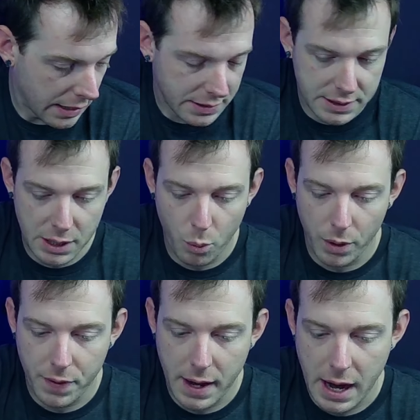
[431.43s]
and see
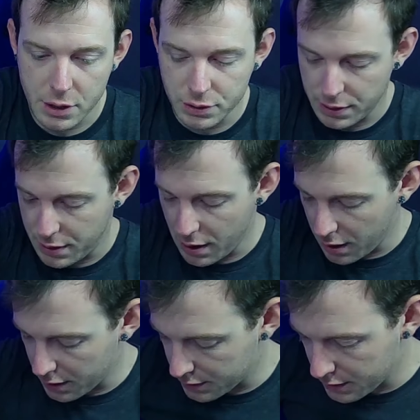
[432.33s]
what that actually
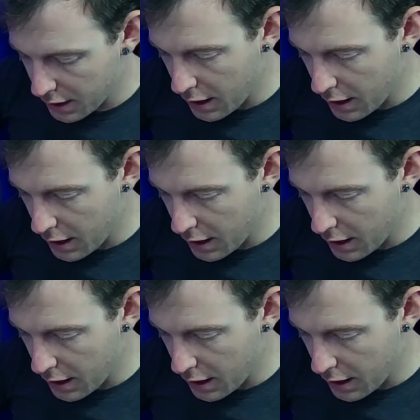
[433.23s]
does.